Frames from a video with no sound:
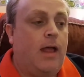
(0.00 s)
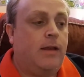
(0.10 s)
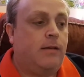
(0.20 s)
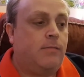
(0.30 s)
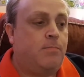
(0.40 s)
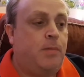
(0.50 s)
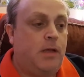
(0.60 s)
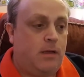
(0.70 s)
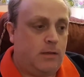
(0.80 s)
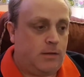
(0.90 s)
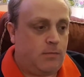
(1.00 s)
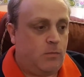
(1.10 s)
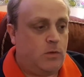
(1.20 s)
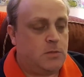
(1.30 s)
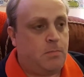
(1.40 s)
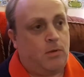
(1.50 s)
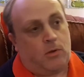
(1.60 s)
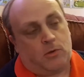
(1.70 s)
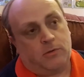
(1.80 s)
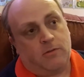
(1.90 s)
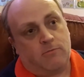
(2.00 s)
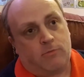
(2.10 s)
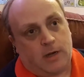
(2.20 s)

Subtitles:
And Byrd was born